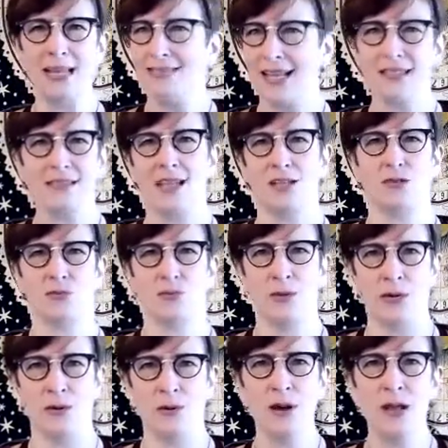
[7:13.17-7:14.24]
That's not
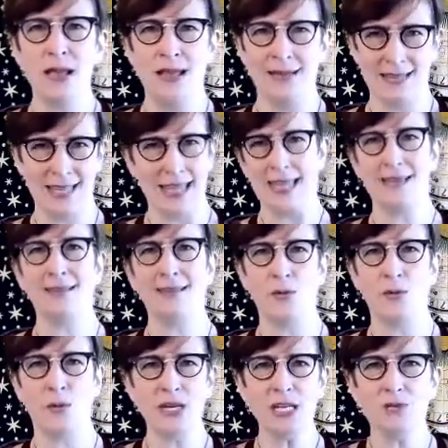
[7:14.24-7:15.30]
true, T. Like,
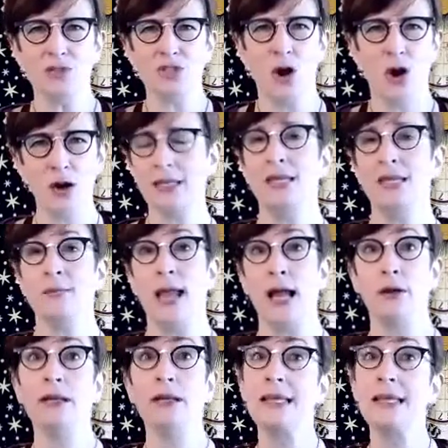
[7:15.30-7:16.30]
what are you talking about?